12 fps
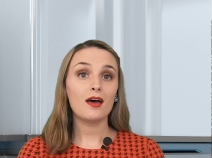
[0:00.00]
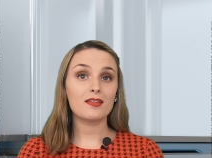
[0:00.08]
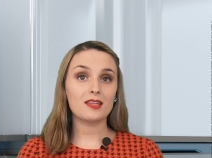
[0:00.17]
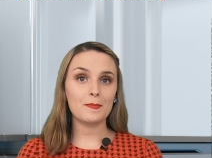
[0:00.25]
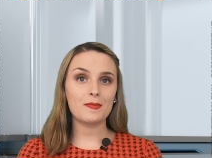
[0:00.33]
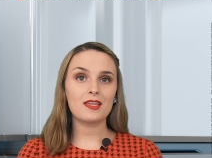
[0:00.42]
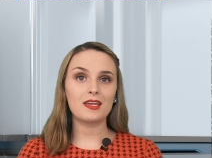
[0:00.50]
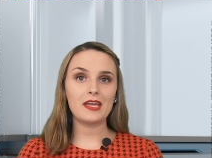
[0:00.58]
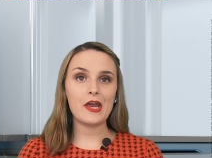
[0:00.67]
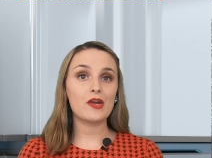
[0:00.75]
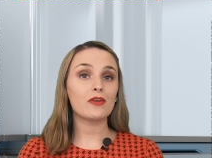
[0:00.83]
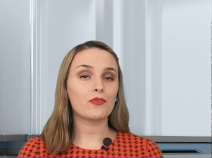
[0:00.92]
a
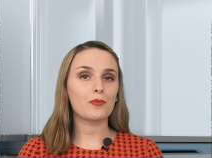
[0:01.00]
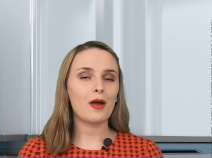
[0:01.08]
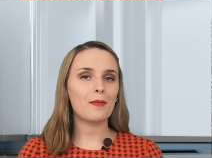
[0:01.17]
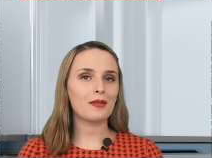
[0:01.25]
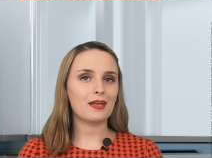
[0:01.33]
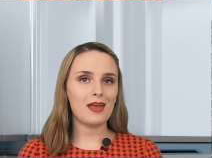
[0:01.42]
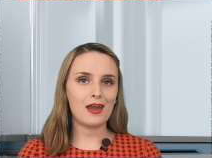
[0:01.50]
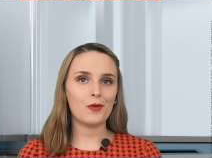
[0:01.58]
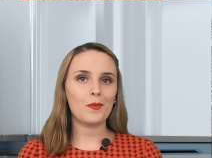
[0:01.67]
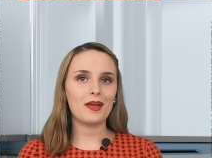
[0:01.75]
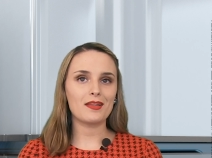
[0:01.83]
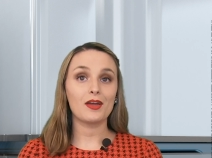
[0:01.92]
subsidiary of Republic
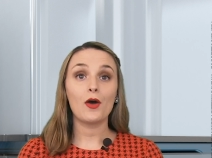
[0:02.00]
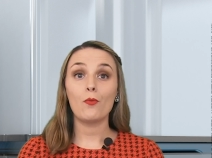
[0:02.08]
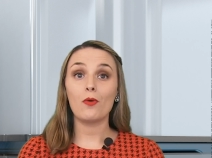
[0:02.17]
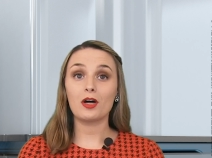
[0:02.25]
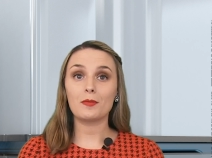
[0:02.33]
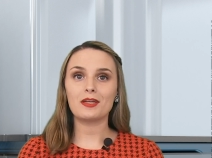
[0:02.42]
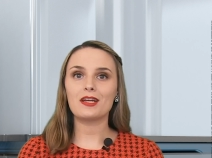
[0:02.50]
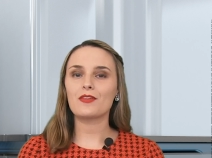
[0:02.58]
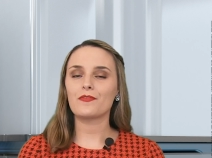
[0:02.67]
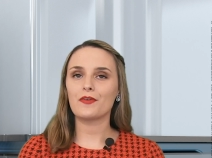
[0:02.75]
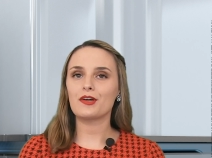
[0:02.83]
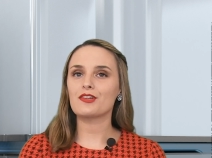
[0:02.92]
Airways, welcomed
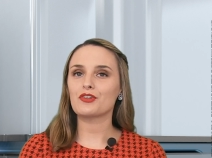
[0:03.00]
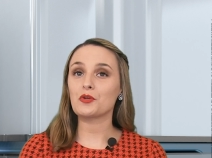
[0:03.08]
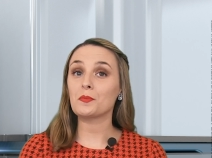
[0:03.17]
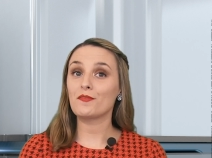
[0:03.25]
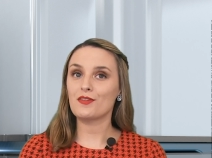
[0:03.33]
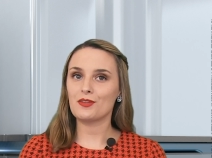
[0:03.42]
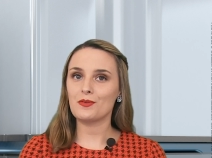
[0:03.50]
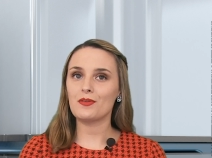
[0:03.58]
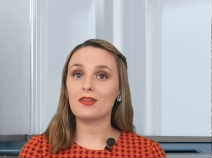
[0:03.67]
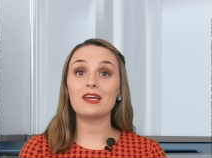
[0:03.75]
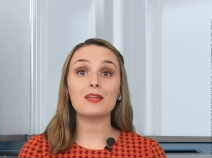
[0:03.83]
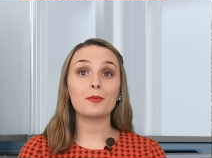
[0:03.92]
its first group of
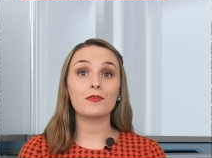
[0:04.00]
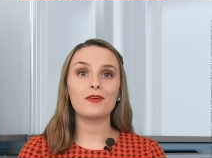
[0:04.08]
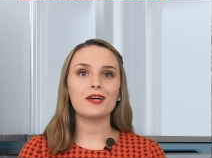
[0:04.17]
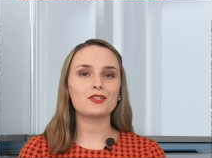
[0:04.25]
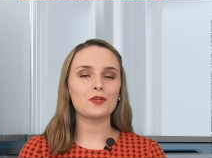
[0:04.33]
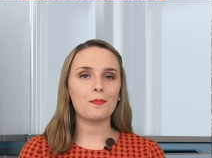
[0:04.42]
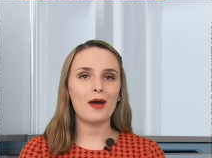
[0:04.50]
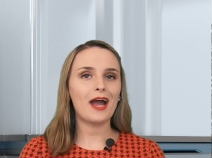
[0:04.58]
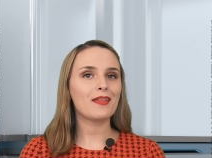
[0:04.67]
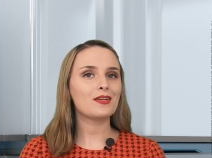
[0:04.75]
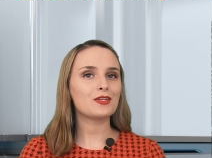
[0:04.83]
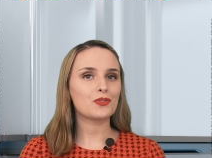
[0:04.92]
students in its Professional
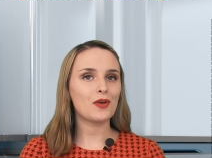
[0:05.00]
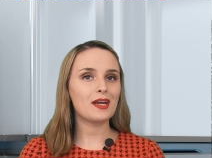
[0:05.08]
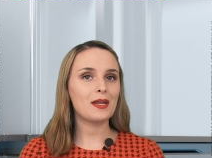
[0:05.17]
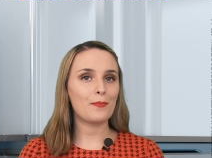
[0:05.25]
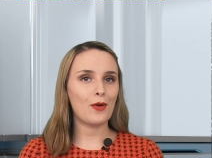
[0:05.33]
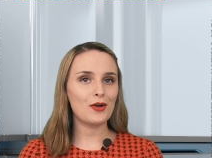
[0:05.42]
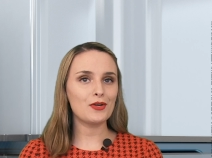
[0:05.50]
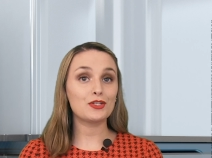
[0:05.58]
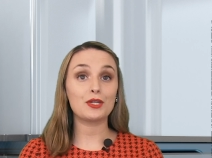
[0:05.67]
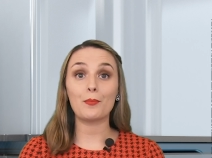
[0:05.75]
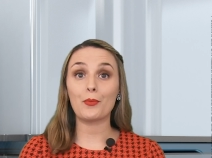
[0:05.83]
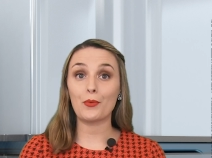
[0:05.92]
Pilot Training
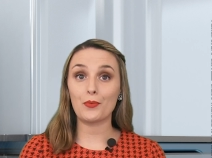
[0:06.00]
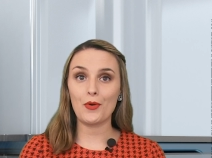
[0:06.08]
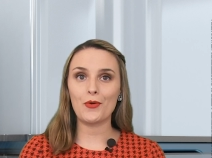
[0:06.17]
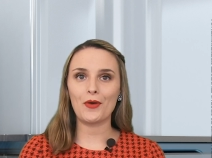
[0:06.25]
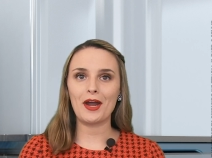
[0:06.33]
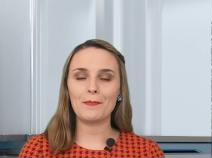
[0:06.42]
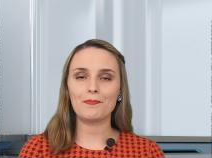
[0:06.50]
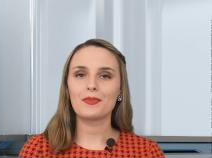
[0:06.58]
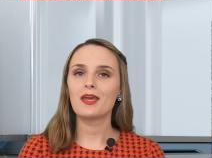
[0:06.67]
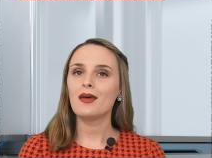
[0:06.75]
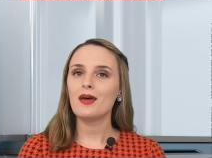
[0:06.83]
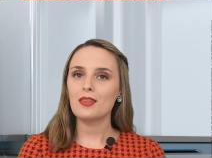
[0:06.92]
Partnership program.
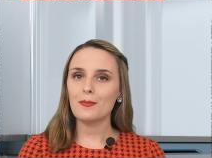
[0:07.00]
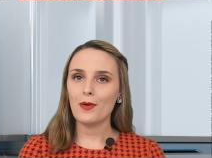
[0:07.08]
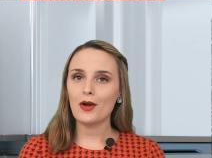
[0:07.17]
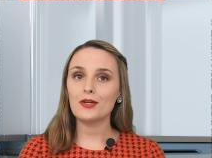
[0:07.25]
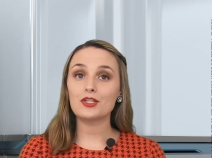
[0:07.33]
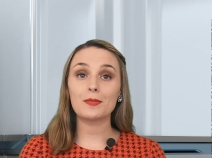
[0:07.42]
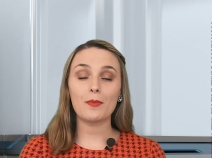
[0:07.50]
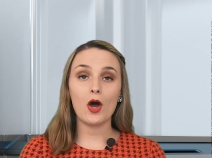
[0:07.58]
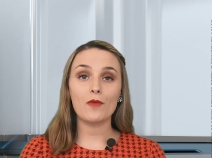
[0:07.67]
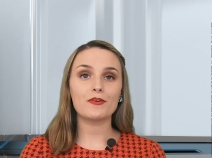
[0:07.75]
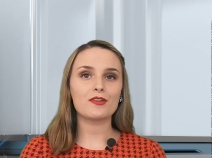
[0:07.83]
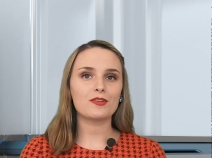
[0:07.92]
The partnership
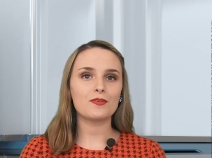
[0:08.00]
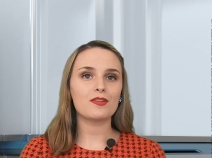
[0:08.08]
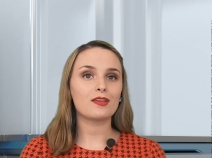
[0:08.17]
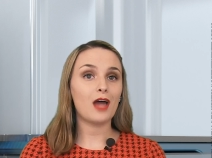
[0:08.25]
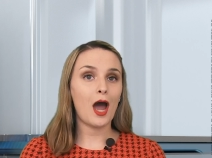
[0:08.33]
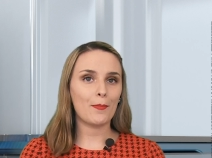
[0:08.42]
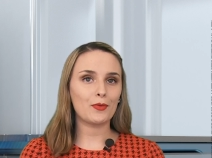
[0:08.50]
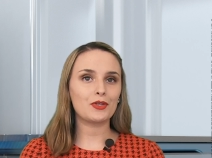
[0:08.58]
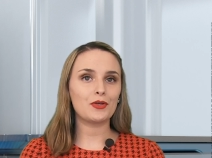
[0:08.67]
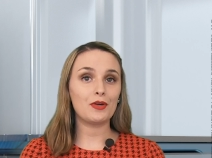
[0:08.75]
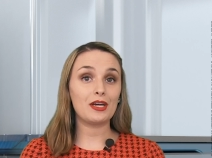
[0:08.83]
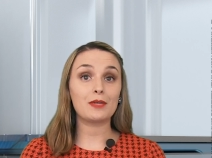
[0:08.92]
offers students an
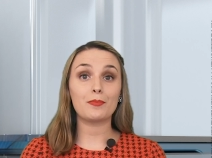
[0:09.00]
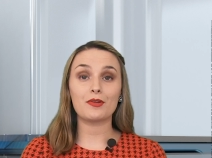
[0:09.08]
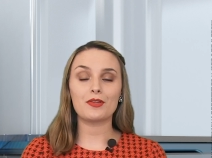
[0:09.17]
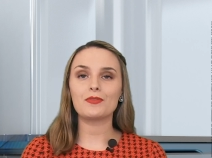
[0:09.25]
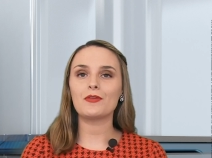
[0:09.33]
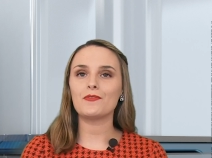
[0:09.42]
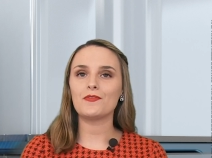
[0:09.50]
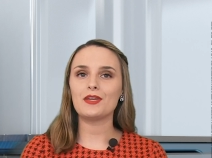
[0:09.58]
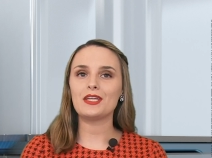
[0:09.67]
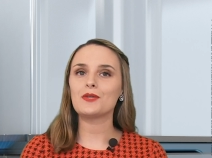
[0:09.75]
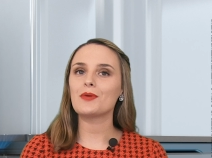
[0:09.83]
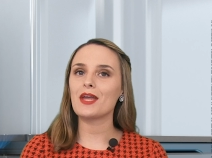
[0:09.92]
opportunity to pursue the
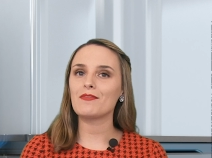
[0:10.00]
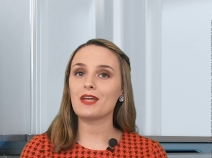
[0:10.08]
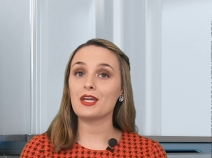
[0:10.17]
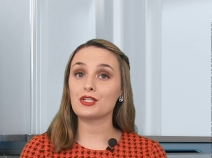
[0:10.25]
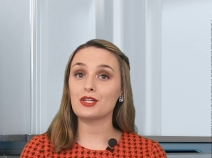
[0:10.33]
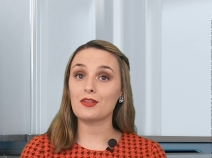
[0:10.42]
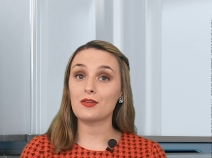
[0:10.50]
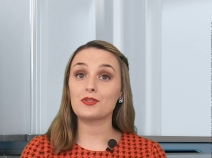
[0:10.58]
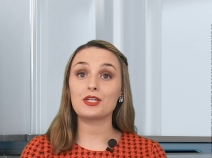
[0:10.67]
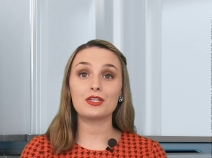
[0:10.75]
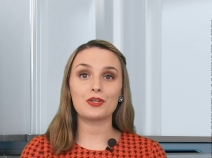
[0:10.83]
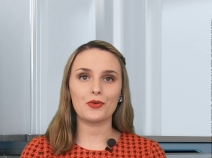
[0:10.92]
VU Aviation
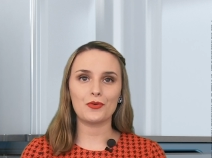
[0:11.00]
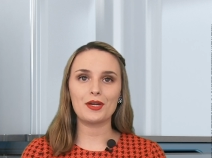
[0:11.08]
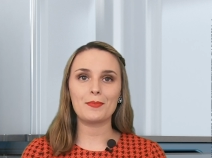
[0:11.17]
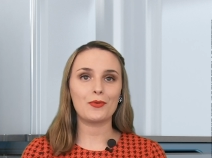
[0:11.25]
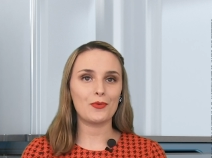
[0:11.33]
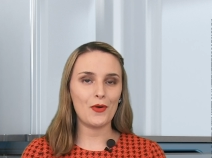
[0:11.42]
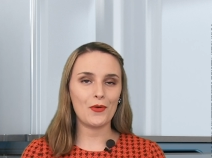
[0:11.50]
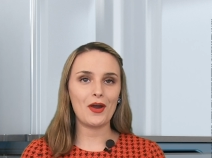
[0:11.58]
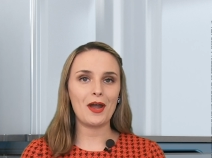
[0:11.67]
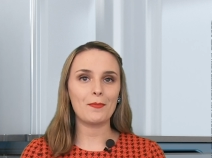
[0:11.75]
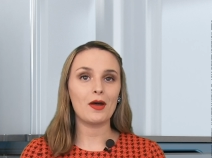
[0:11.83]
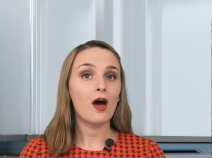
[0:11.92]
Associate Degree
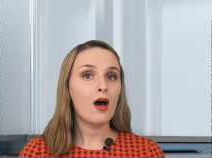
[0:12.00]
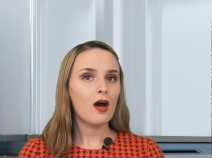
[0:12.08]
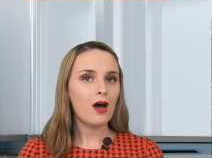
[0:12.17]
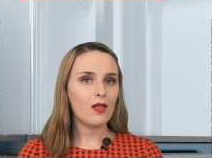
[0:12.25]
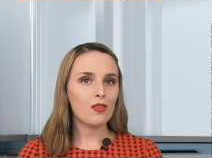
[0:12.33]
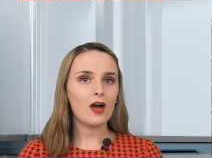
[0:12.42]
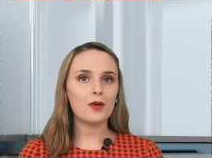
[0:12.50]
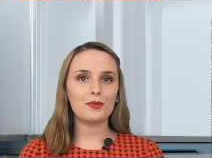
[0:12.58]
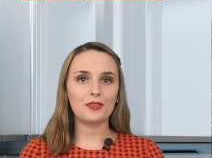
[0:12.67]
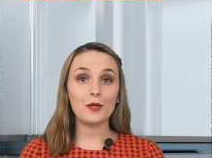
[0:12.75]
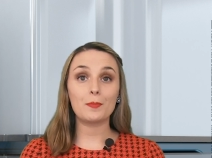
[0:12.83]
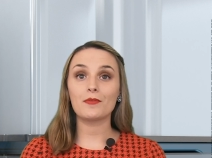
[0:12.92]
program, along
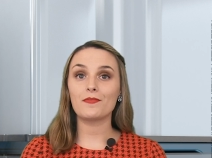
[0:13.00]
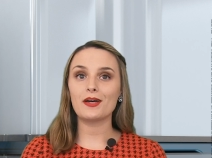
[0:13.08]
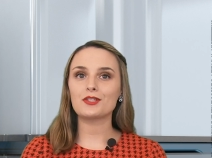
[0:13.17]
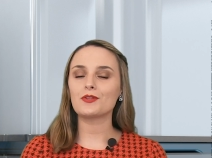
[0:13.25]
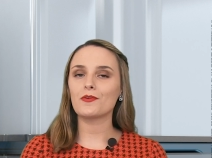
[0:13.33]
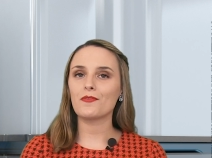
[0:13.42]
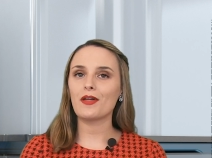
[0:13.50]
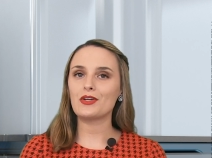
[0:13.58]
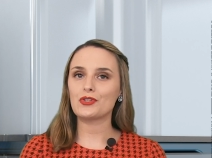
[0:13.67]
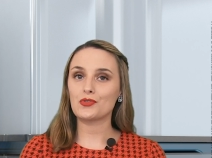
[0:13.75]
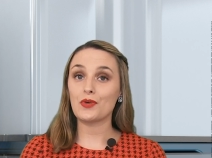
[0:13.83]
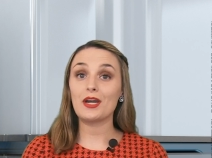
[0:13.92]
with their professional
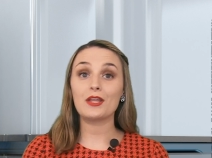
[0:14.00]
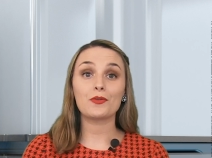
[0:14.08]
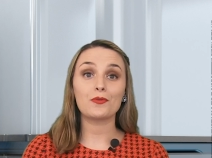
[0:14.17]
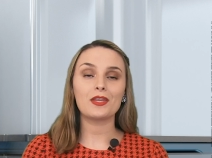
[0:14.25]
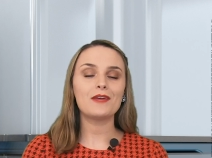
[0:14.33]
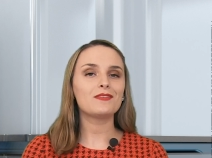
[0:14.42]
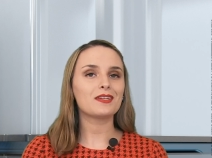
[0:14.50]
flight training through LIFT